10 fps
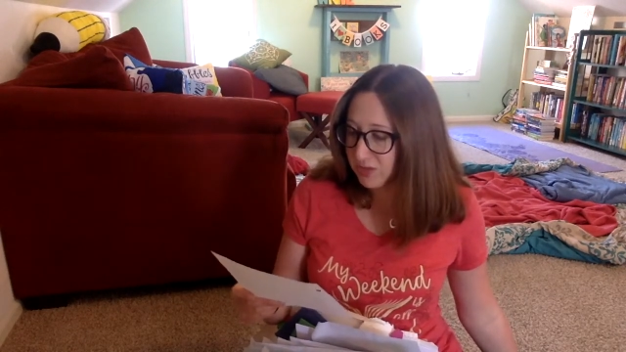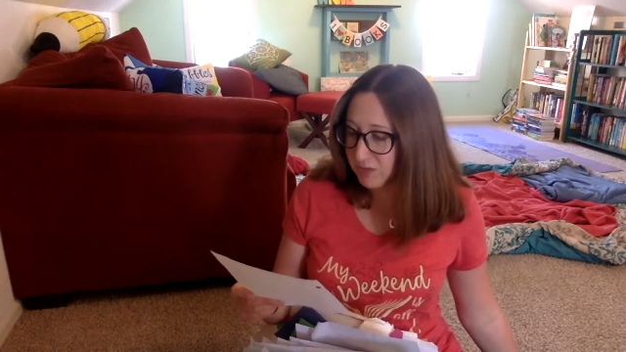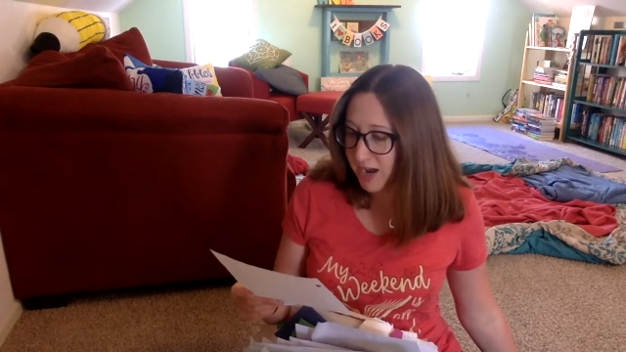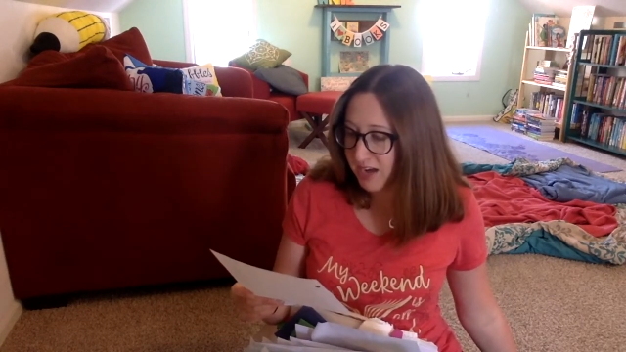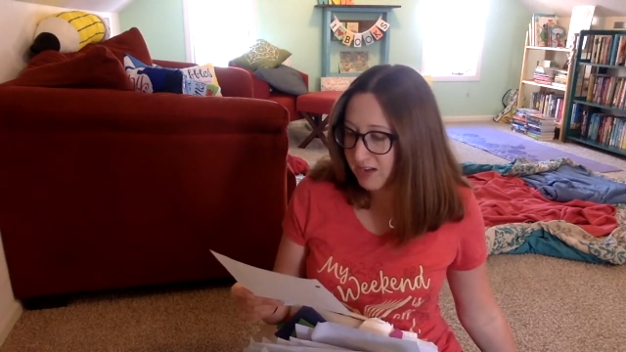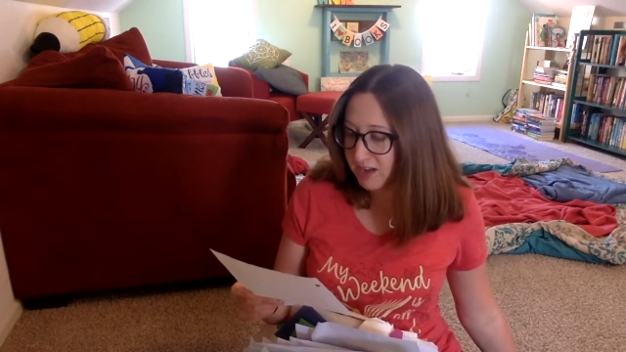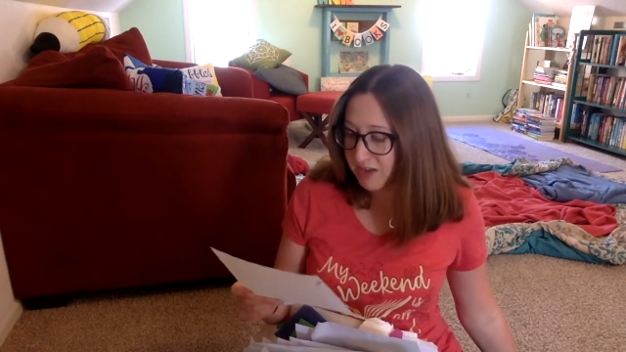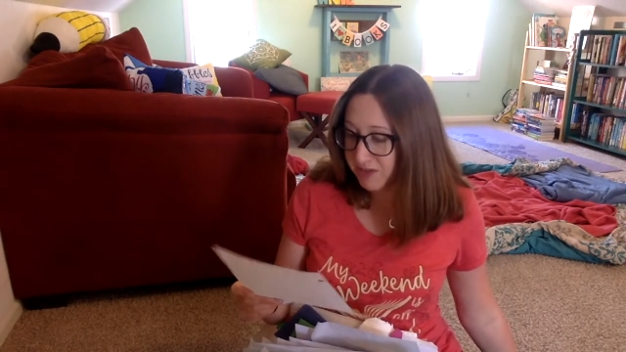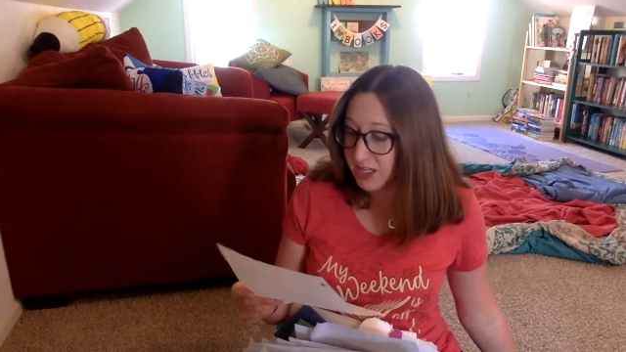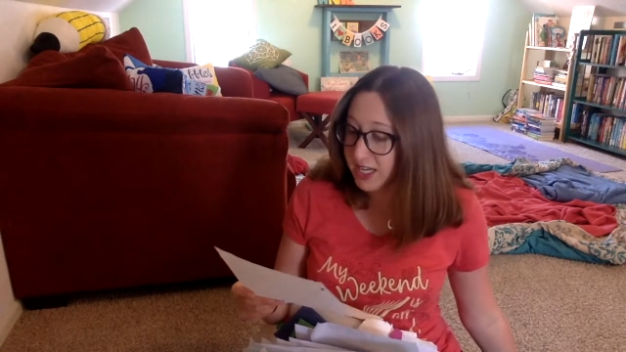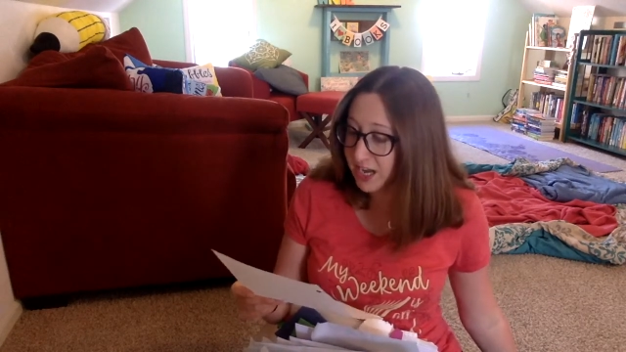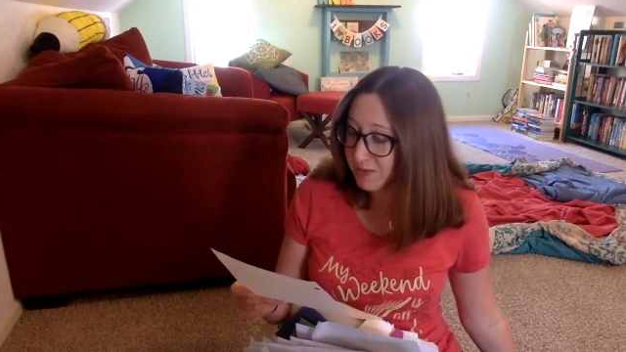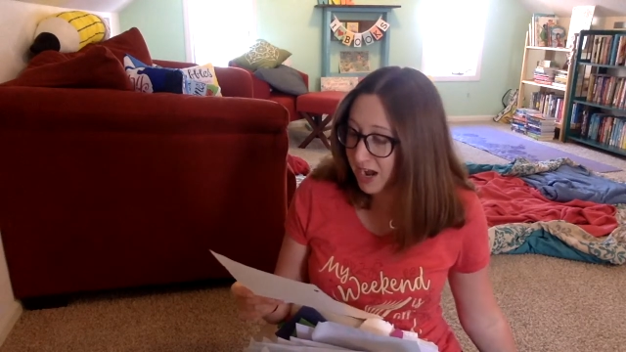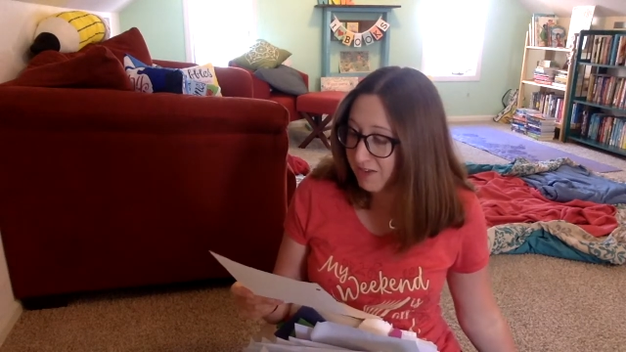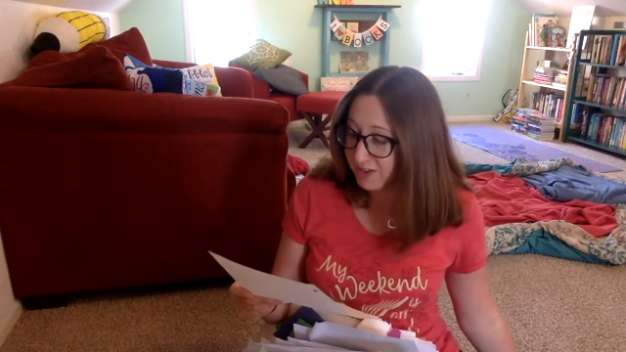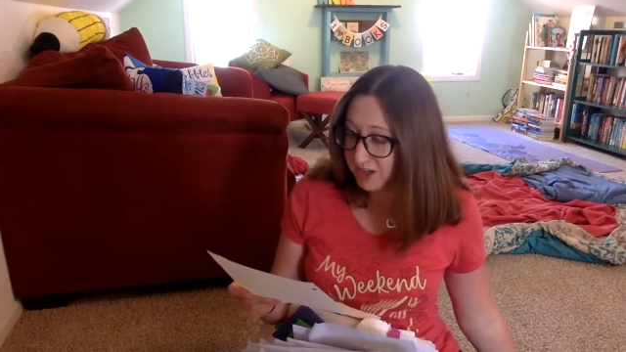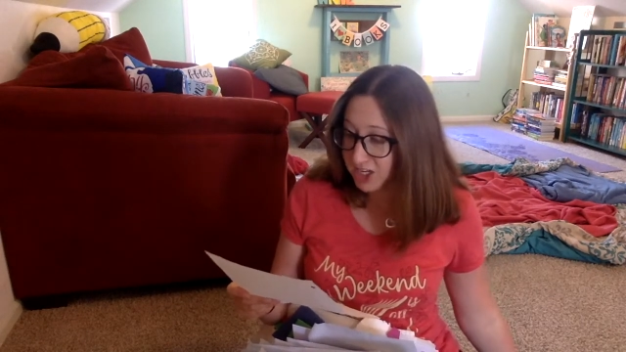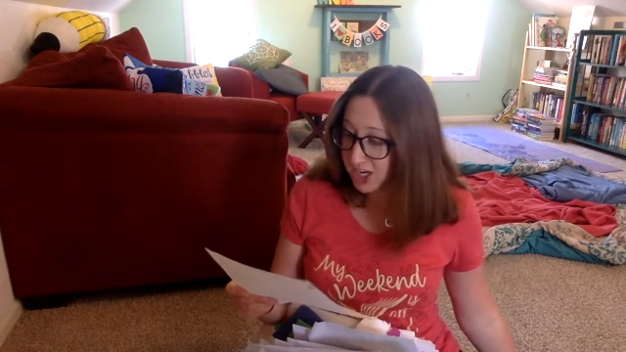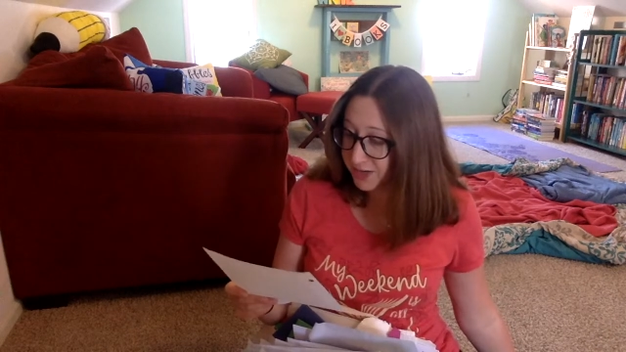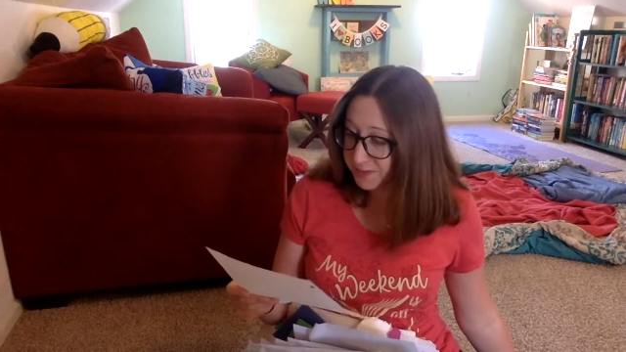to write. I feel like I'm not very
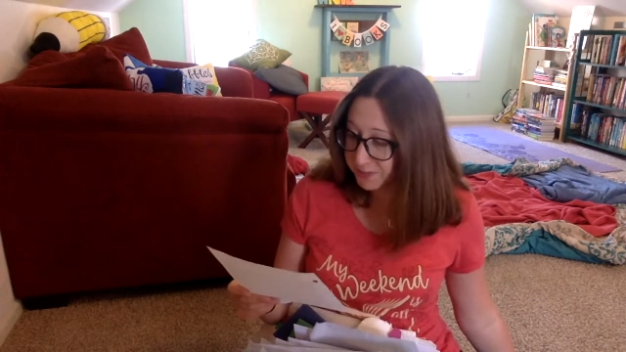good.